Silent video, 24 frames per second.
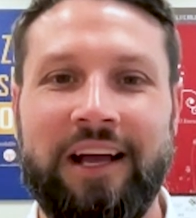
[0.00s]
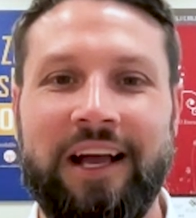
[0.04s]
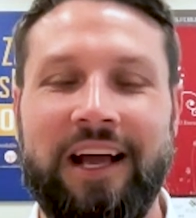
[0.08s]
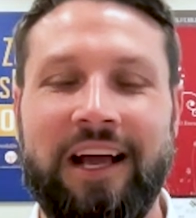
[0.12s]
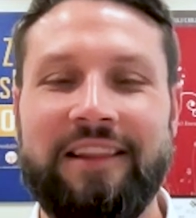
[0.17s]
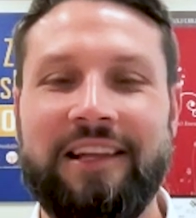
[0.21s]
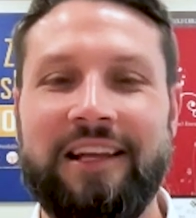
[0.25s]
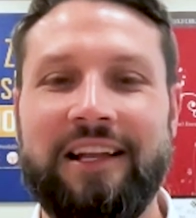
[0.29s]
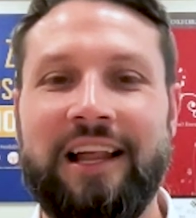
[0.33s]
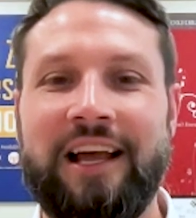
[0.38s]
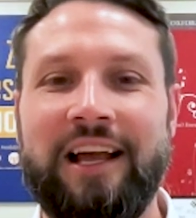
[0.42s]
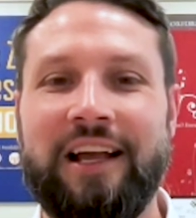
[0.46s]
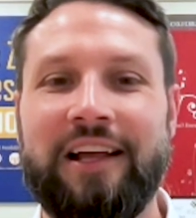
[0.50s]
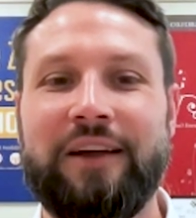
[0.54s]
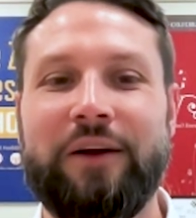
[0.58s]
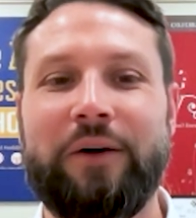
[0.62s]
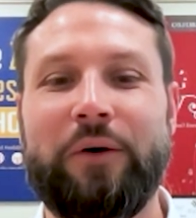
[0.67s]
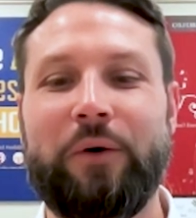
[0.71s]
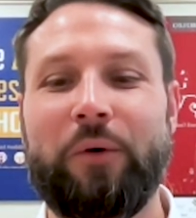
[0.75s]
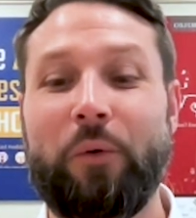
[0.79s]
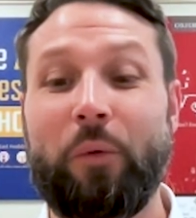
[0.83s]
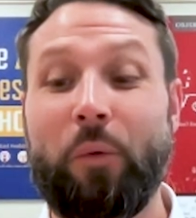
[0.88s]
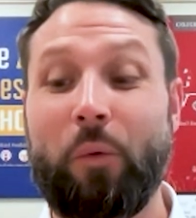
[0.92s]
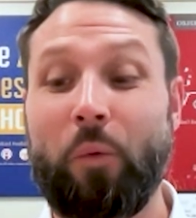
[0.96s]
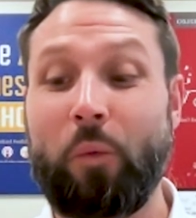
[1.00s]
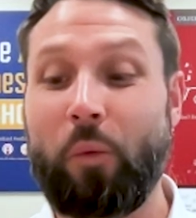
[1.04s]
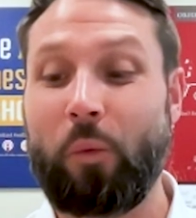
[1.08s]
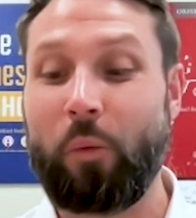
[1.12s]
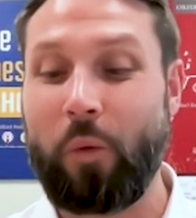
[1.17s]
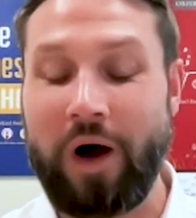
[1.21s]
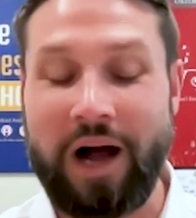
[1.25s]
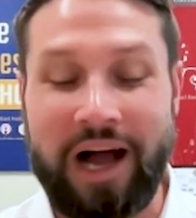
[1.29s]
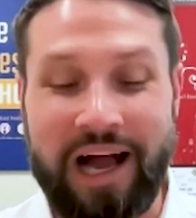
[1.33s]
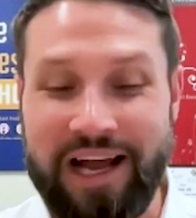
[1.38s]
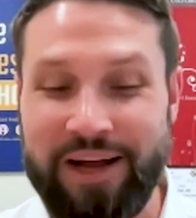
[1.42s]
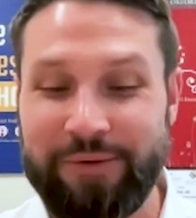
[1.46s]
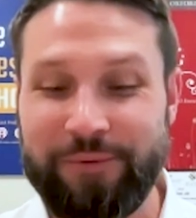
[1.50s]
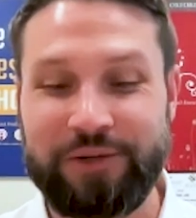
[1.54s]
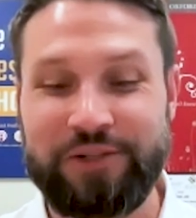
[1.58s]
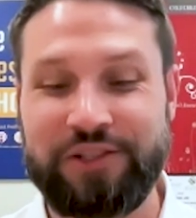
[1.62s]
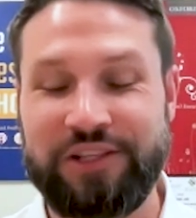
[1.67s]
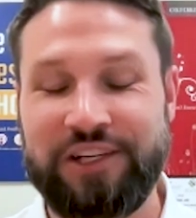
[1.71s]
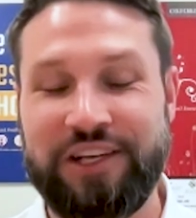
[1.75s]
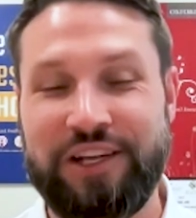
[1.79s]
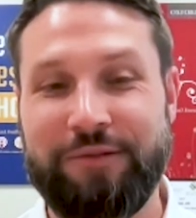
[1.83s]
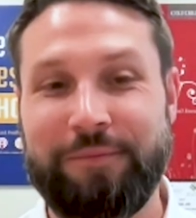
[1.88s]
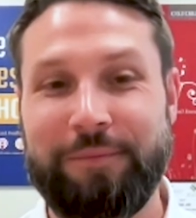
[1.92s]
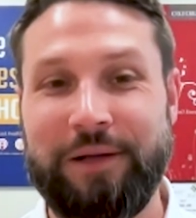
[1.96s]
And they're like, why would
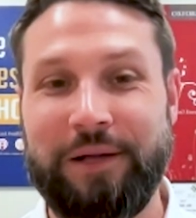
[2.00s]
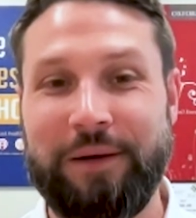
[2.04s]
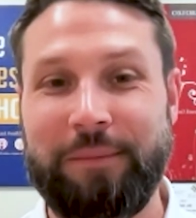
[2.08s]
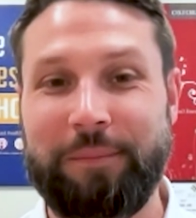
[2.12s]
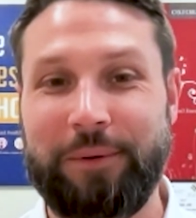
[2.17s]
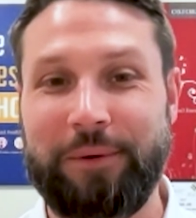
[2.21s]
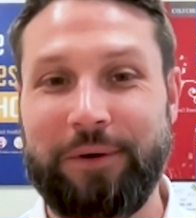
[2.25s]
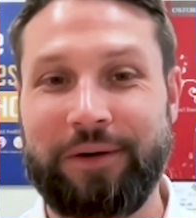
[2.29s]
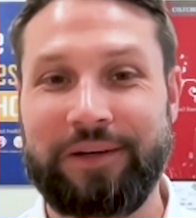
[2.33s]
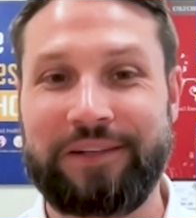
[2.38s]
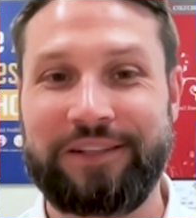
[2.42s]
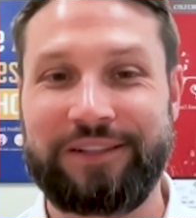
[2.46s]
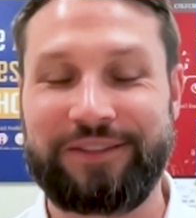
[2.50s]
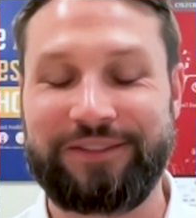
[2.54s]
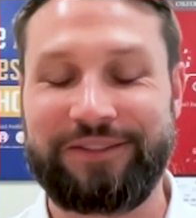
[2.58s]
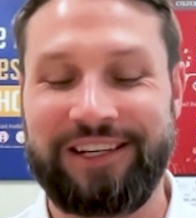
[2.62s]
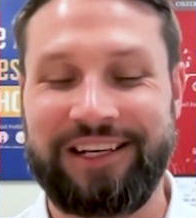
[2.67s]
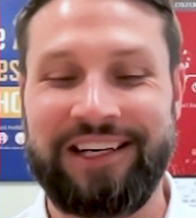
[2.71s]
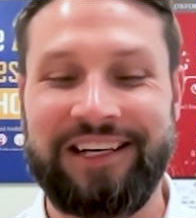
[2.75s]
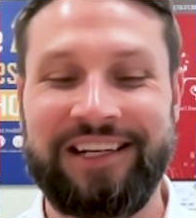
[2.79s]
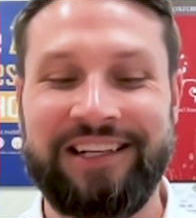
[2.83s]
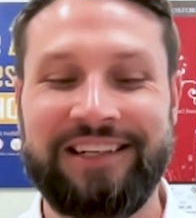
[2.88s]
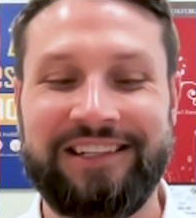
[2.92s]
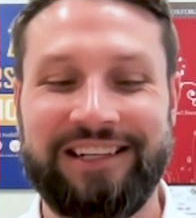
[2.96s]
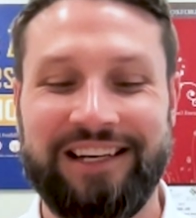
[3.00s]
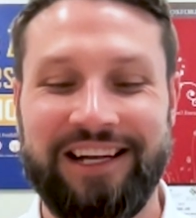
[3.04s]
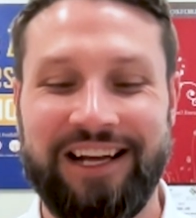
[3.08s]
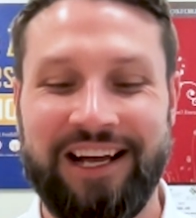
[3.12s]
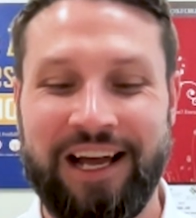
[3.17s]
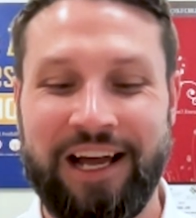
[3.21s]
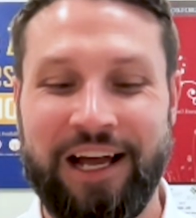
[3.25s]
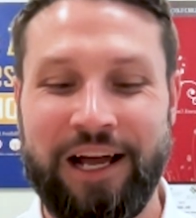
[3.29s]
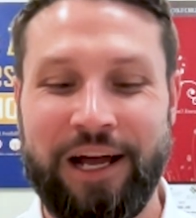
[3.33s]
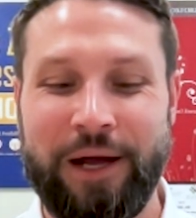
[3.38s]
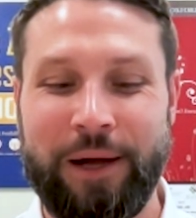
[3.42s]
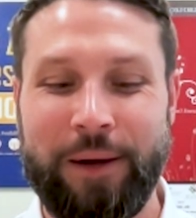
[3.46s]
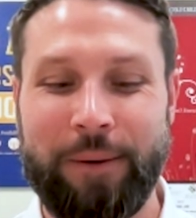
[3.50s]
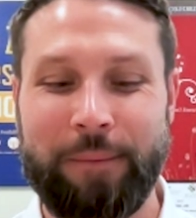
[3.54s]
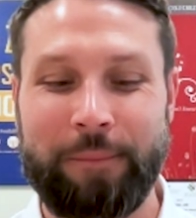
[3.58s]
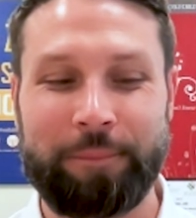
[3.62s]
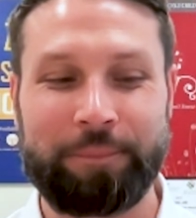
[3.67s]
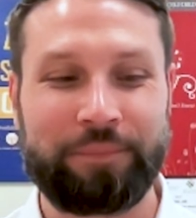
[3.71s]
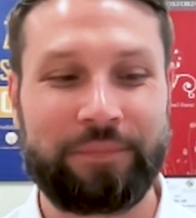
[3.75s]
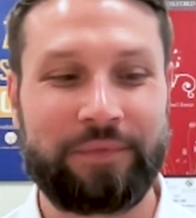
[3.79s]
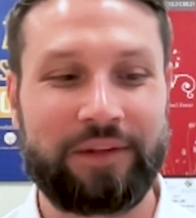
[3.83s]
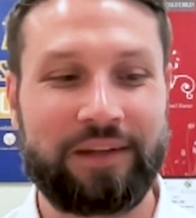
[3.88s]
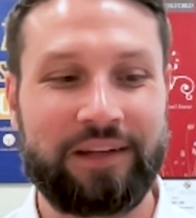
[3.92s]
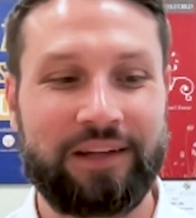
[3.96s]
you give me a book to read?
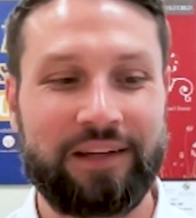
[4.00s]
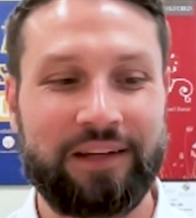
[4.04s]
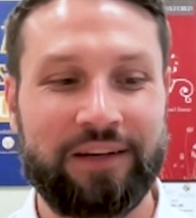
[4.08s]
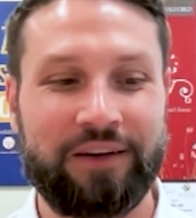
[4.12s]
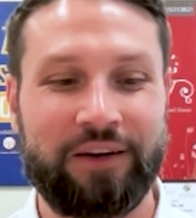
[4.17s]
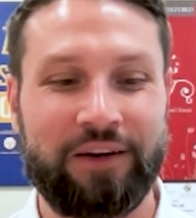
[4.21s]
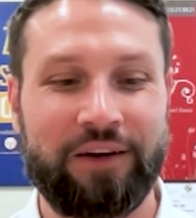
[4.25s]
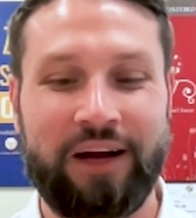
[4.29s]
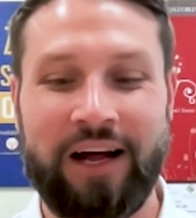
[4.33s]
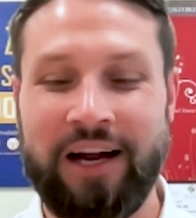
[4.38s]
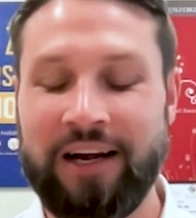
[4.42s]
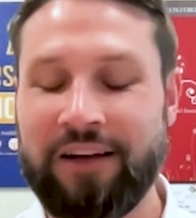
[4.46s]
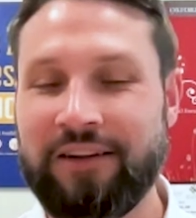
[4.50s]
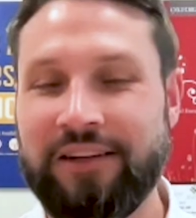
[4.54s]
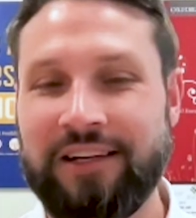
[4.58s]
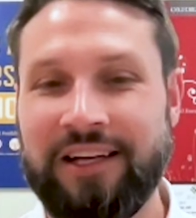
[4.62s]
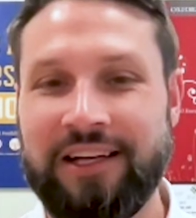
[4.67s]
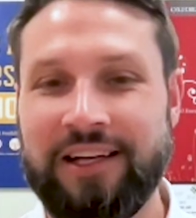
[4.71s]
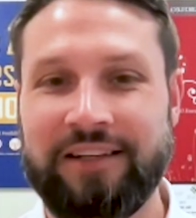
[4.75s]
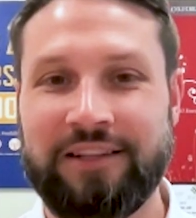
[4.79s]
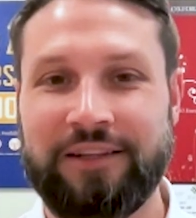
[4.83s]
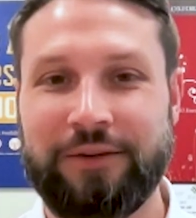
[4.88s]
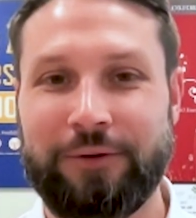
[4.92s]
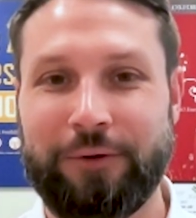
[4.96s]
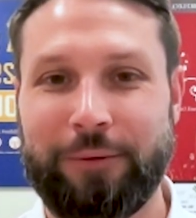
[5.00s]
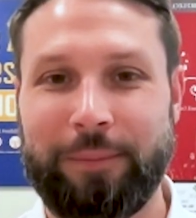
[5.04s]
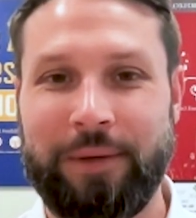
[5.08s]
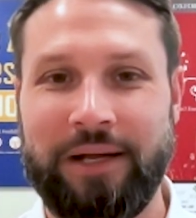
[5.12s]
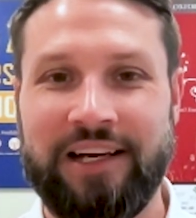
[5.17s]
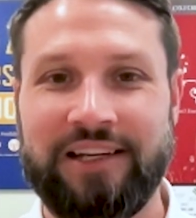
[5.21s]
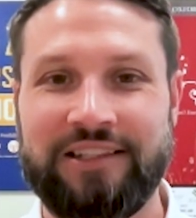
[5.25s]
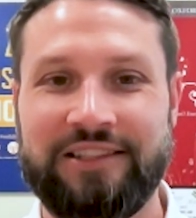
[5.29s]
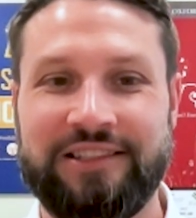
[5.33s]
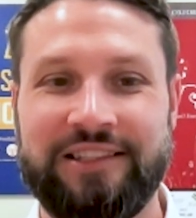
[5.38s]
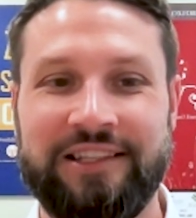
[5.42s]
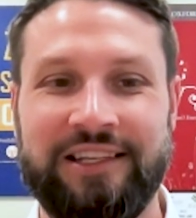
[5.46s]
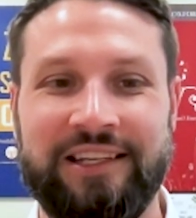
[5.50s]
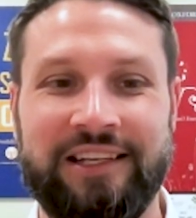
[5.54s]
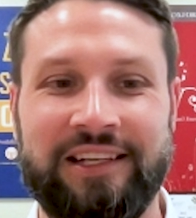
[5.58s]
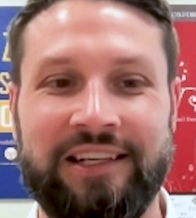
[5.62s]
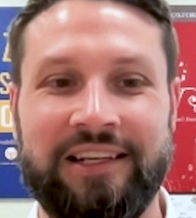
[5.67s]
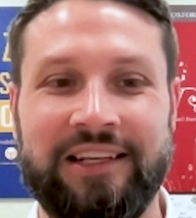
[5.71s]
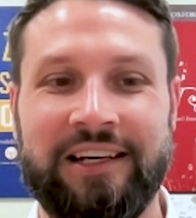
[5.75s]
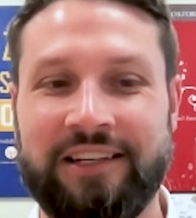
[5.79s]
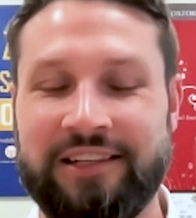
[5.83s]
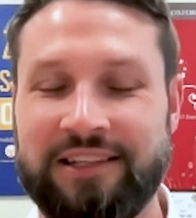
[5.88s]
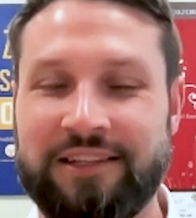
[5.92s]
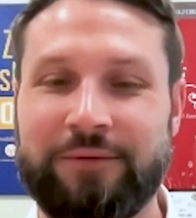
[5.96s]
I don't need to do a
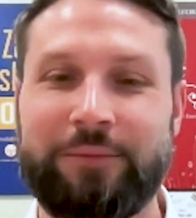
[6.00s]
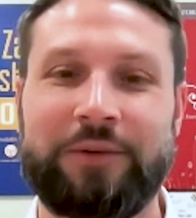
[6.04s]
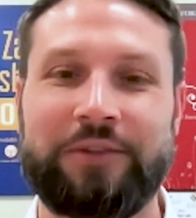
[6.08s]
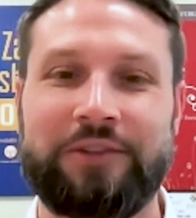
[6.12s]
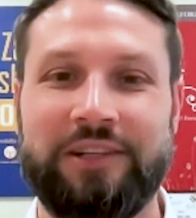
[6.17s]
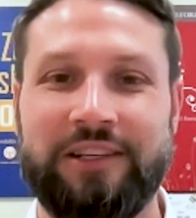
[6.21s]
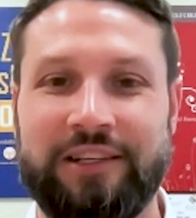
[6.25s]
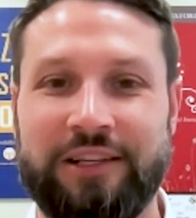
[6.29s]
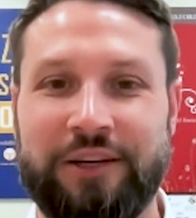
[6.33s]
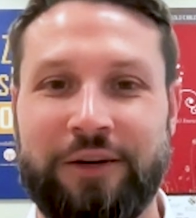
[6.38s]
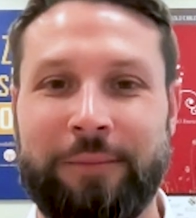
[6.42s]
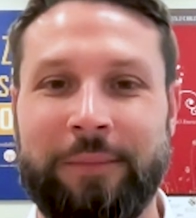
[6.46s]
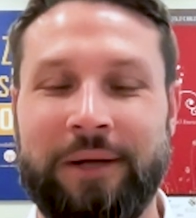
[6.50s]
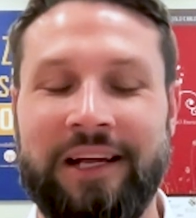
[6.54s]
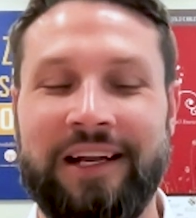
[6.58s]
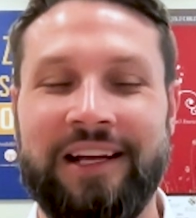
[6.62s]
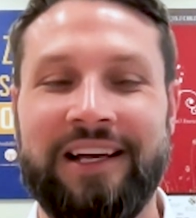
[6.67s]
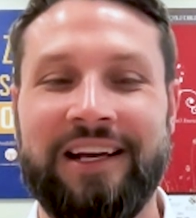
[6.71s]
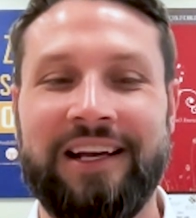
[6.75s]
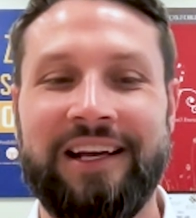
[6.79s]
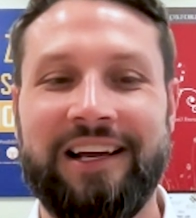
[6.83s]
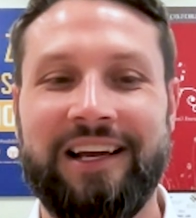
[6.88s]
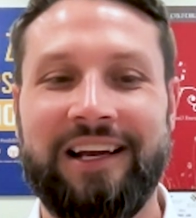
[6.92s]
PhD. I just want you to tell me.